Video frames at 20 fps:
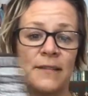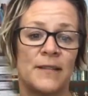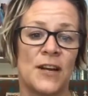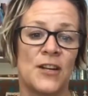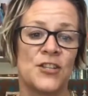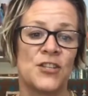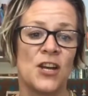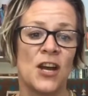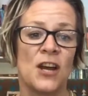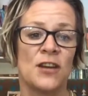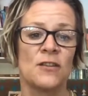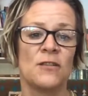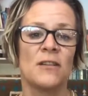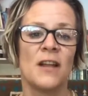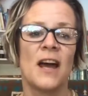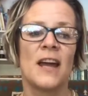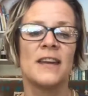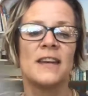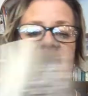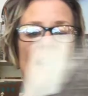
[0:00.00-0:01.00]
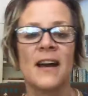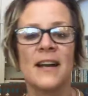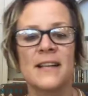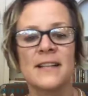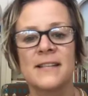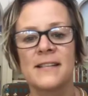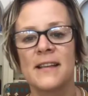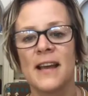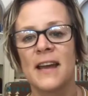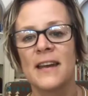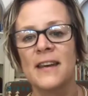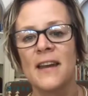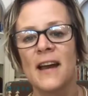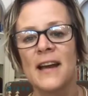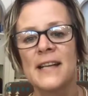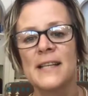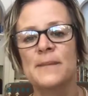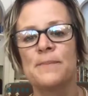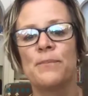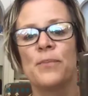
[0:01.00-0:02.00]
A journal, a
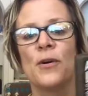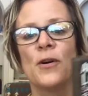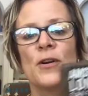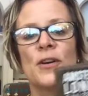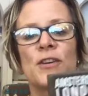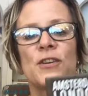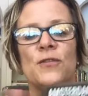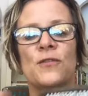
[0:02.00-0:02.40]
nice book.